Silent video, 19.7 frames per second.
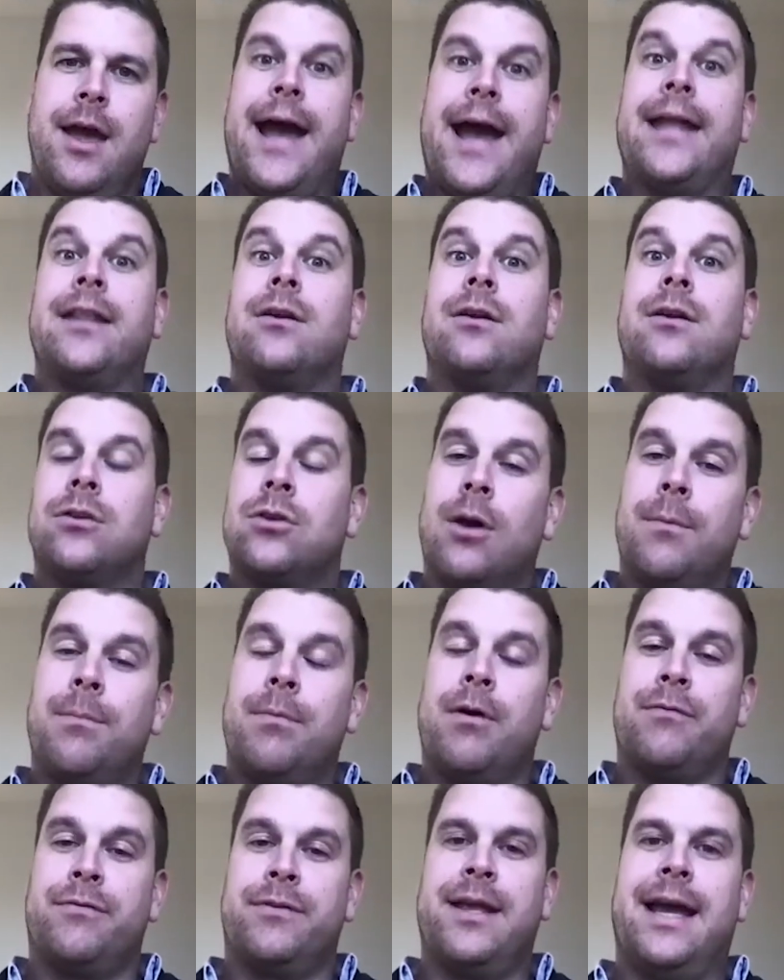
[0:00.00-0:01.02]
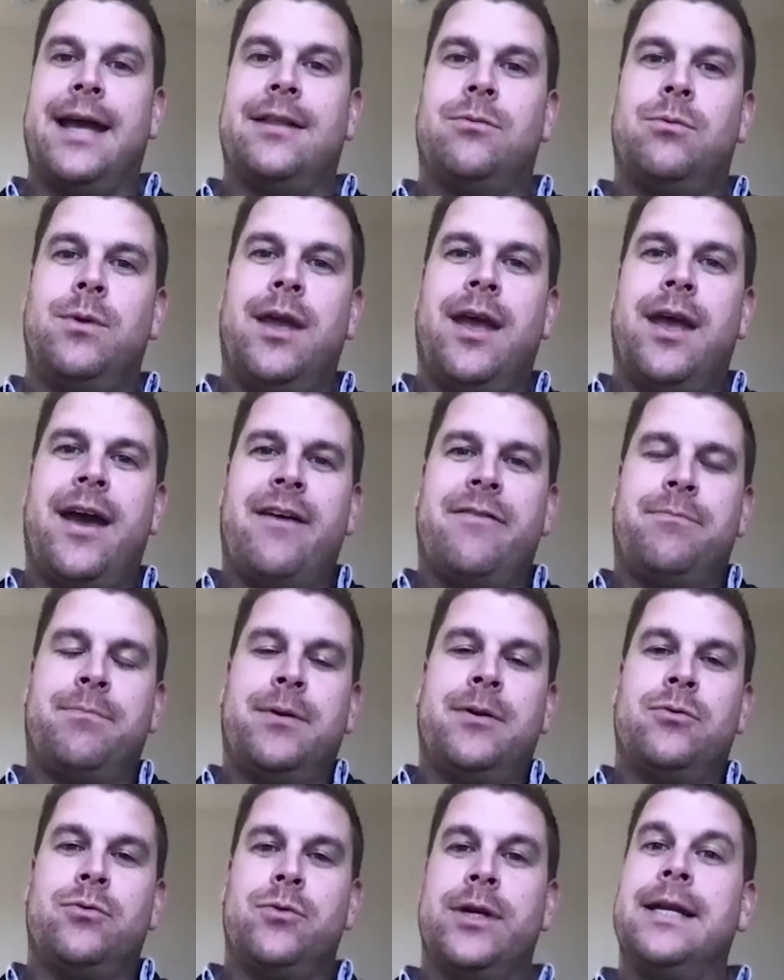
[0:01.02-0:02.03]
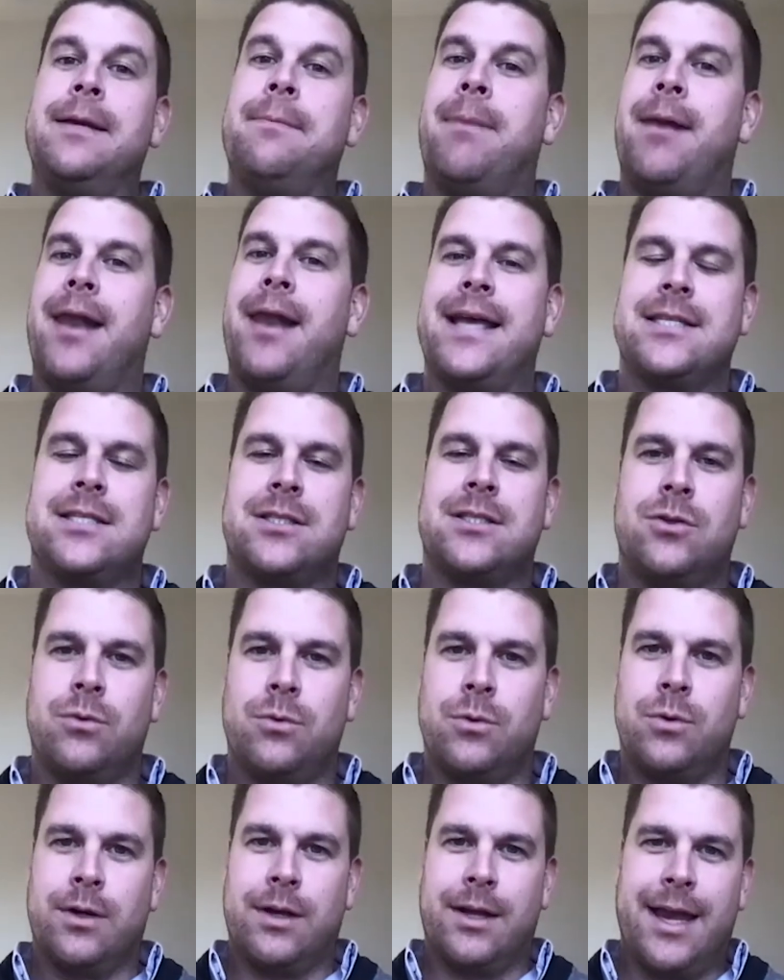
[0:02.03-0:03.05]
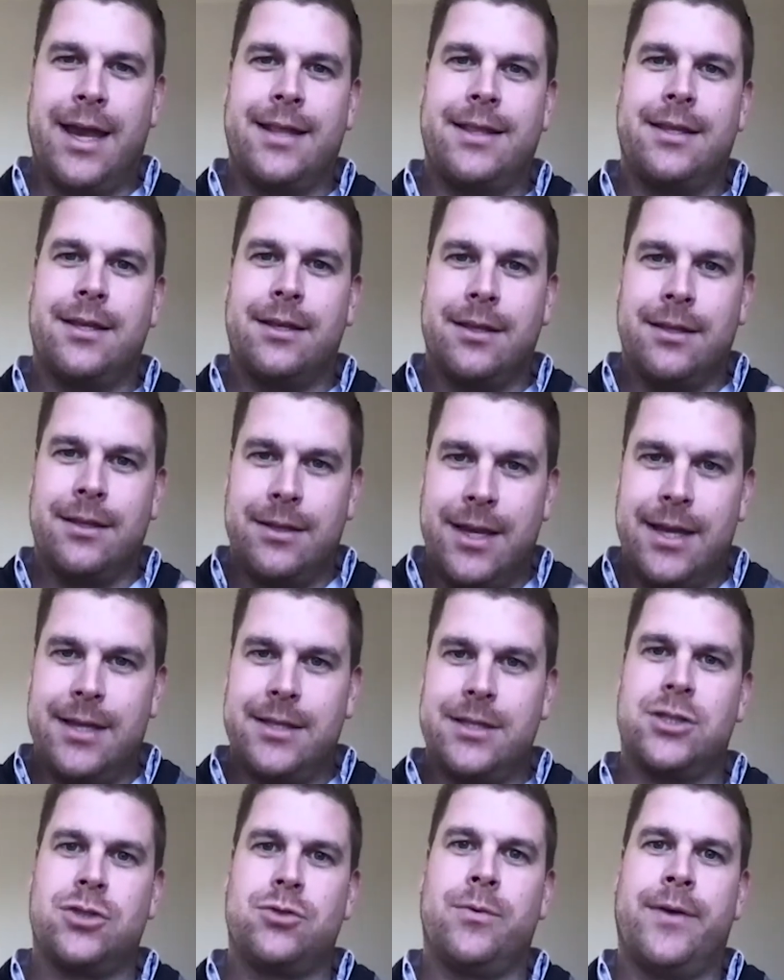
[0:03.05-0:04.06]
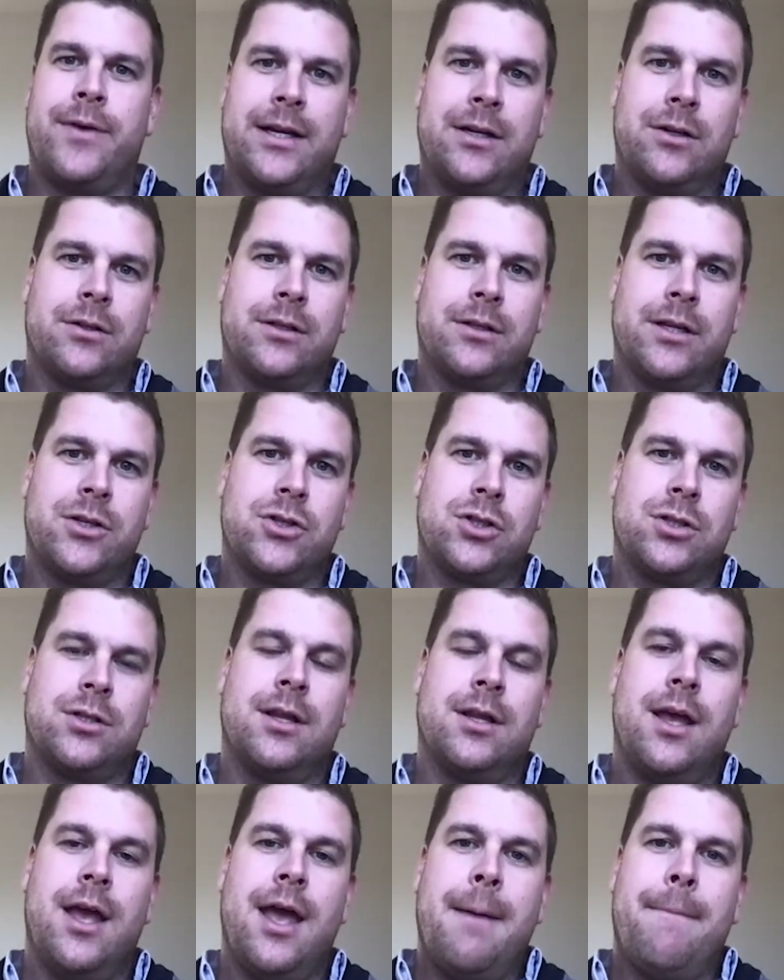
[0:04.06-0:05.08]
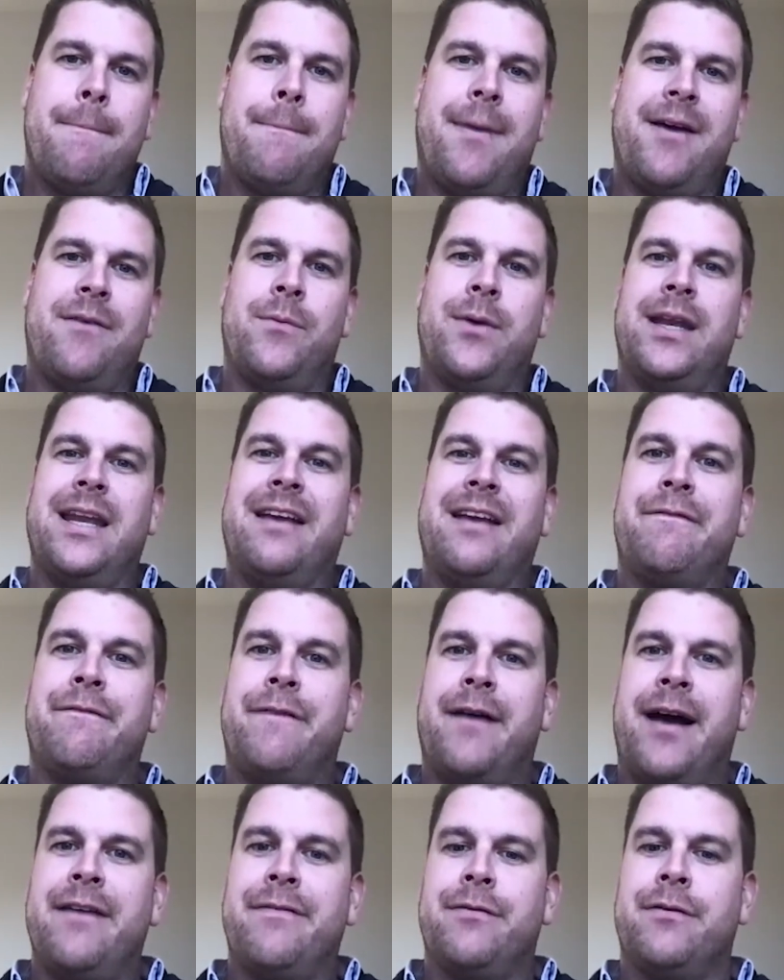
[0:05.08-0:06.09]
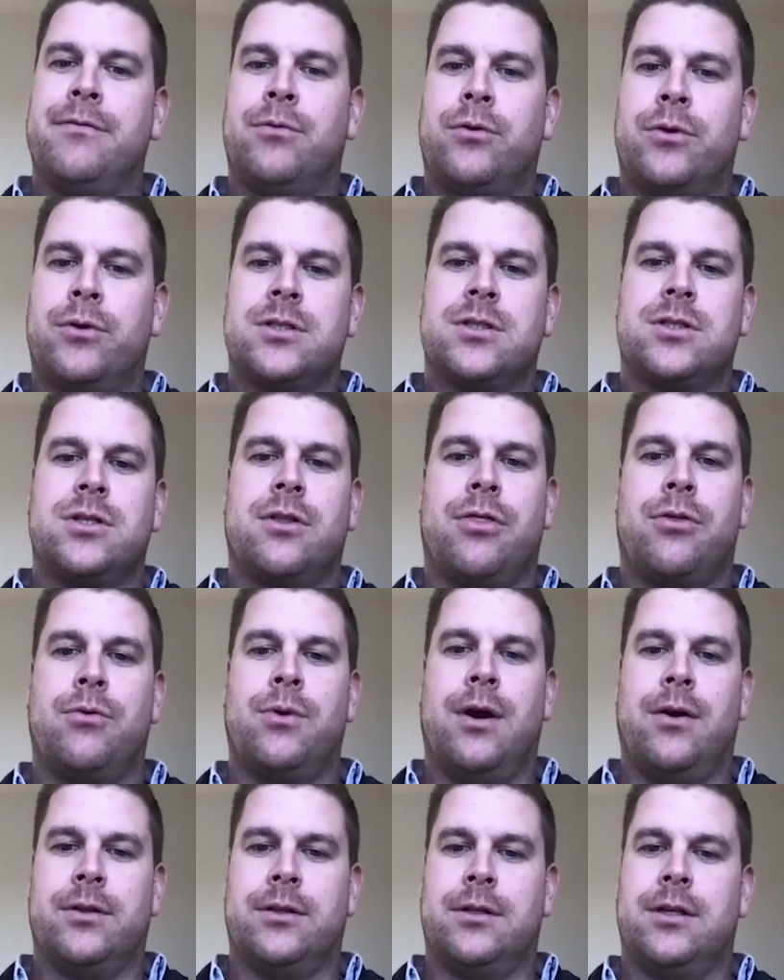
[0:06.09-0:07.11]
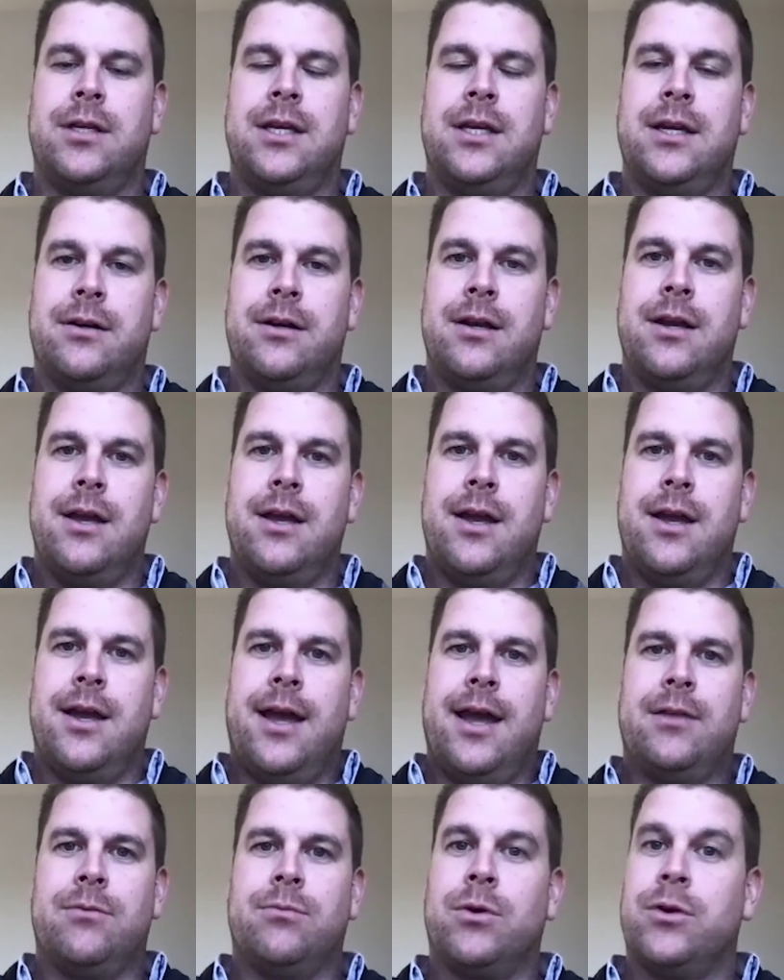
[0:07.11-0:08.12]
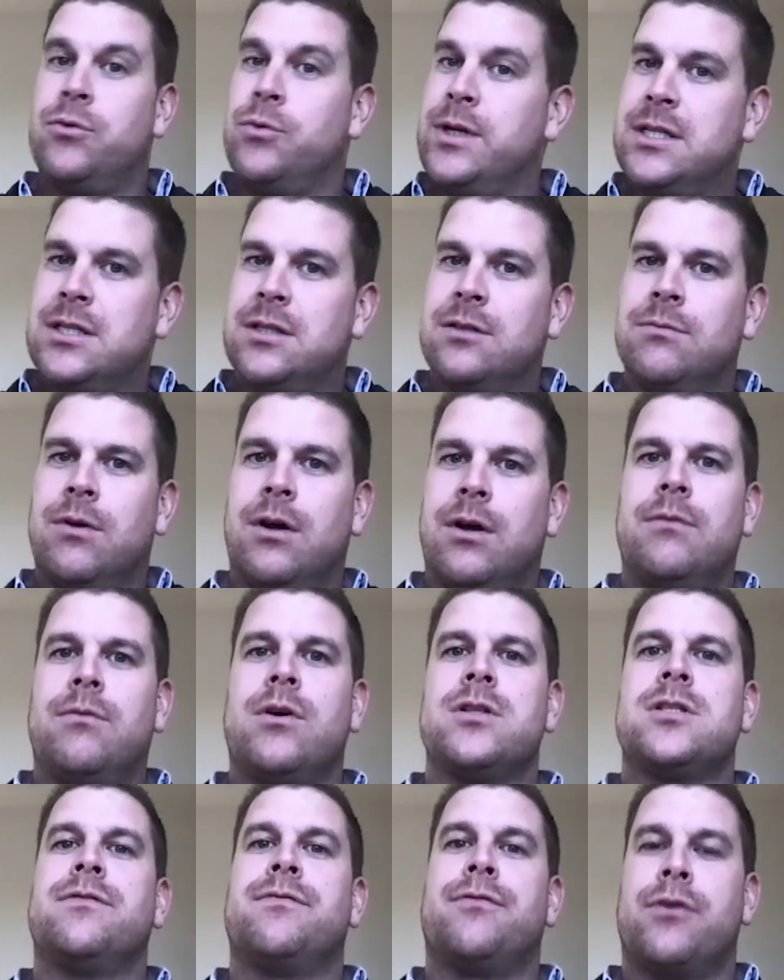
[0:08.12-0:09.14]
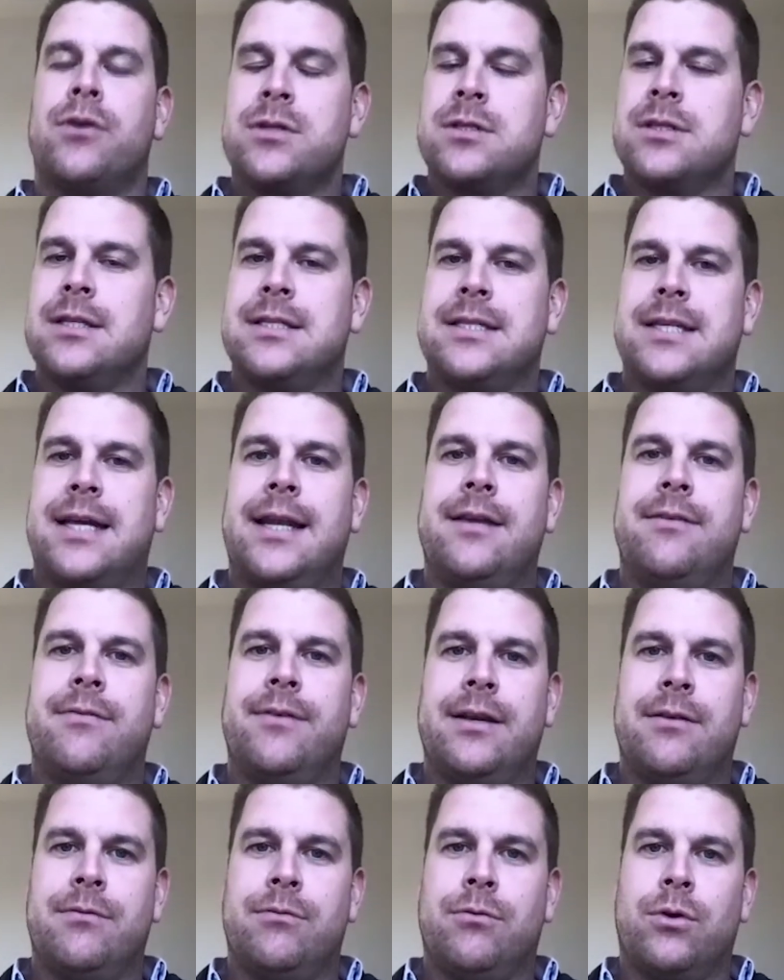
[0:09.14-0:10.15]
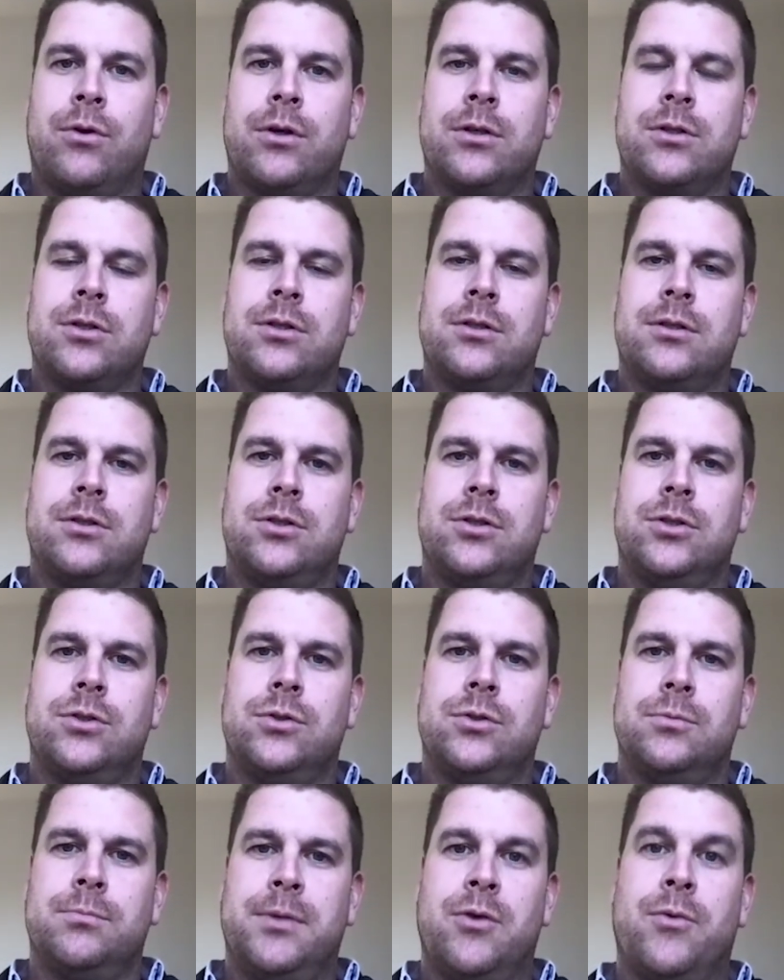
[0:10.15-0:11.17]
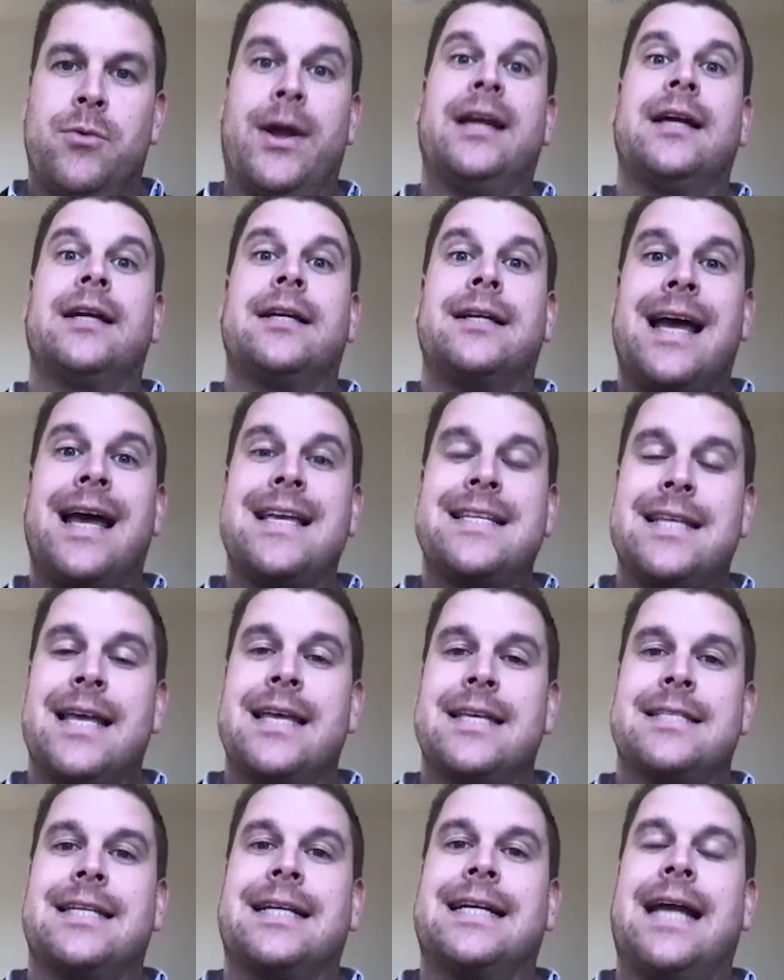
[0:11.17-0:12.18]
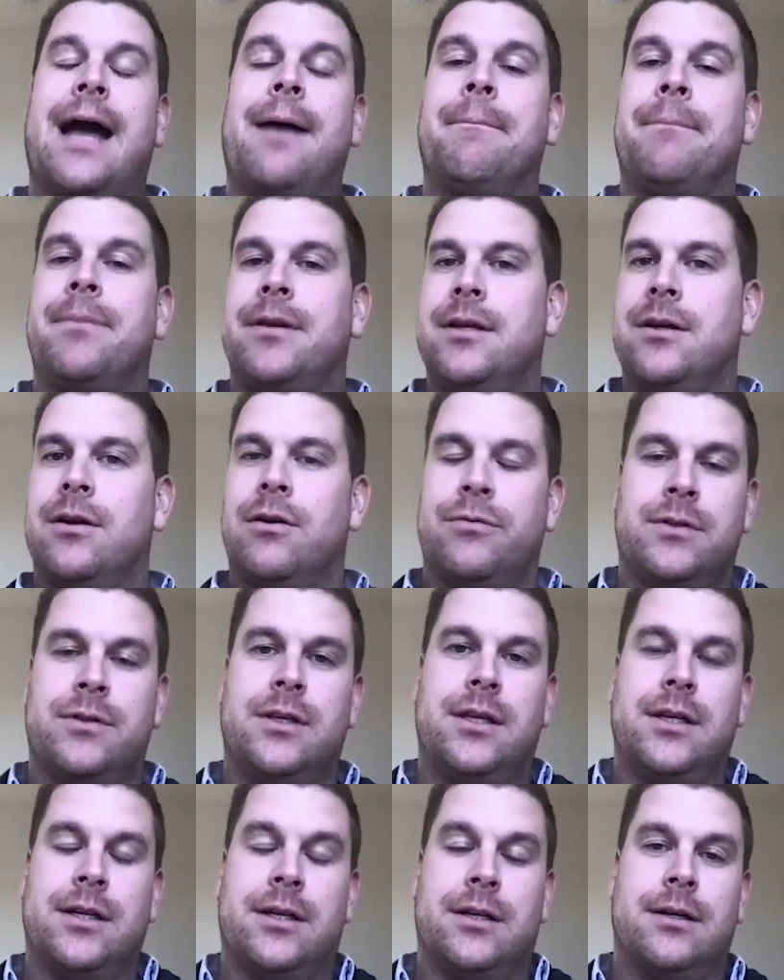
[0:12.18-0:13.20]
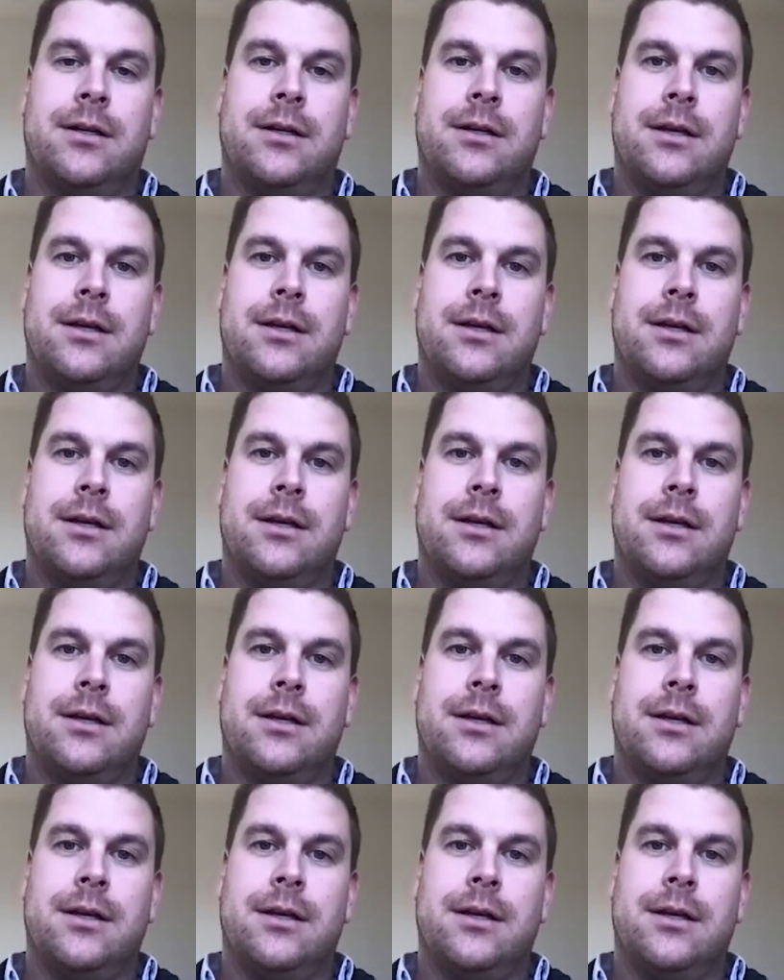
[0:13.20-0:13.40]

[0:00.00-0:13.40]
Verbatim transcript: And on top of that, we have been really blessed to get the industry recognition by winning five awards throughout the year. And one recent one was the Frost and Sullivan Award to be recognized as the company of the year.